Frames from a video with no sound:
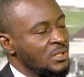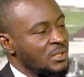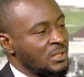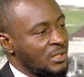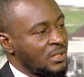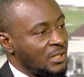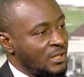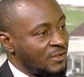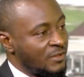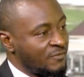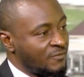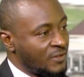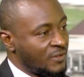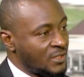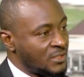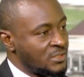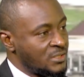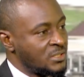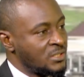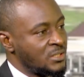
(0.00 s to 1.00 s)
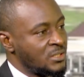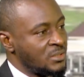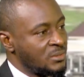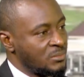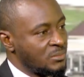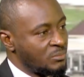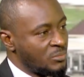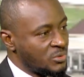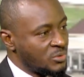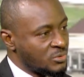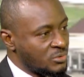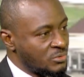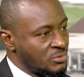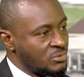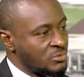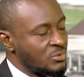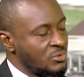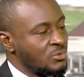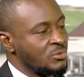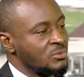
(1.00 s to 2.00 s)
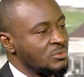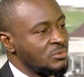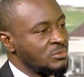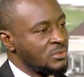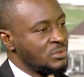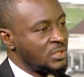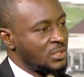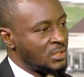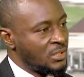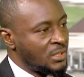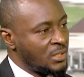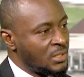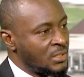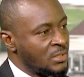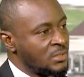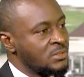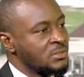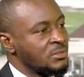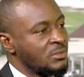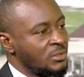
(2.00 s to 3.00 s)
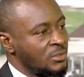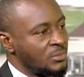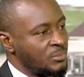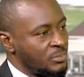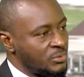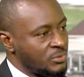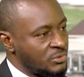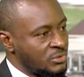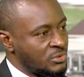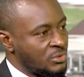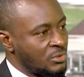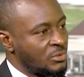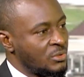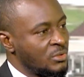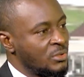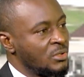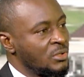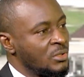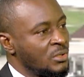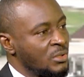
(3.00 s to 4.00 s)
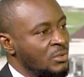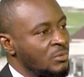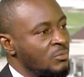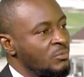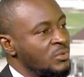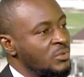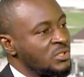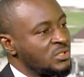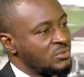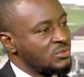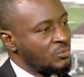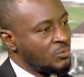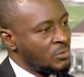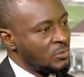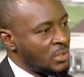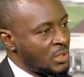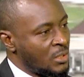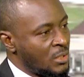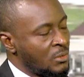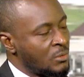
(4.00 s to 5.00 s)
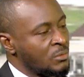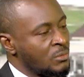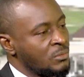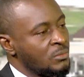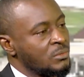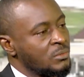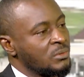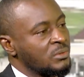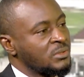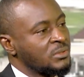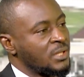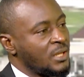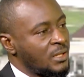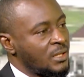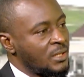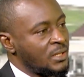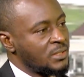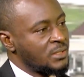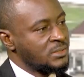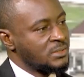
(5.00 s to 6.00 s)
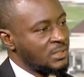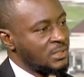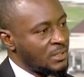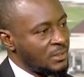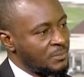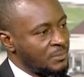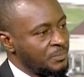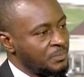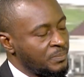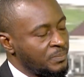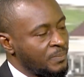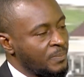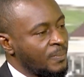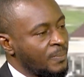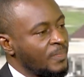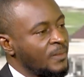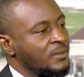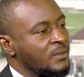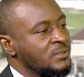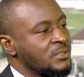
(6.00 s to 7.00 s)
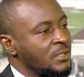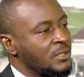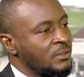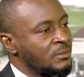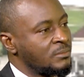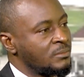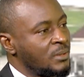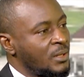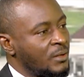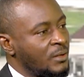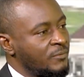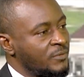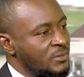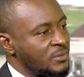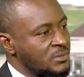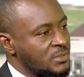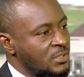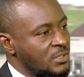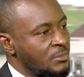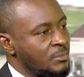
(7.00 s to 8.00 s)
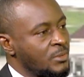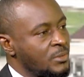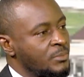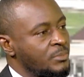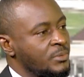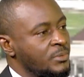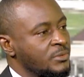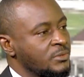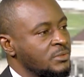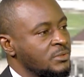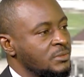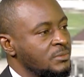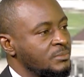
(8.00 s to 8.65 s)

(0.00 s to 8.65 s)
can affect the muscle tone, the gait, or the posture, which will now tag as the child having cerebral palsy.